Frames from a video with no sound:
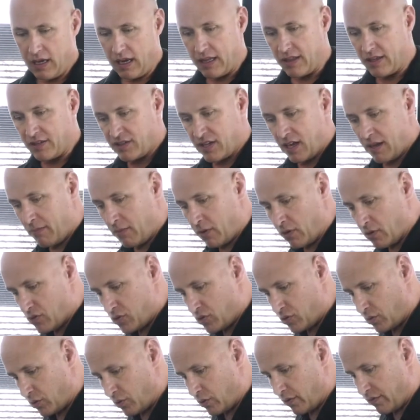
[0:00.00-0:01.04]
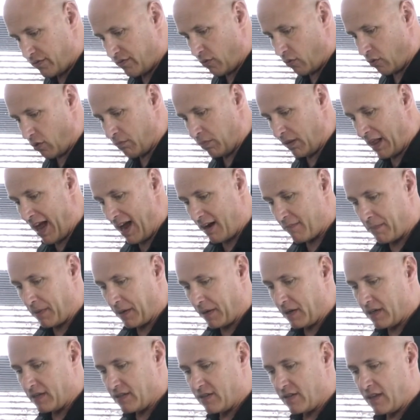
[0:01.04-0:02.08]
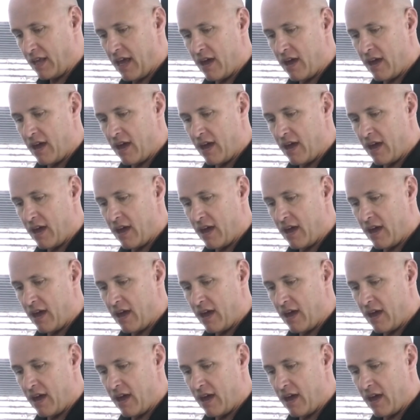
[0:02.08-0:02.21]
And the same goes true for blackberries.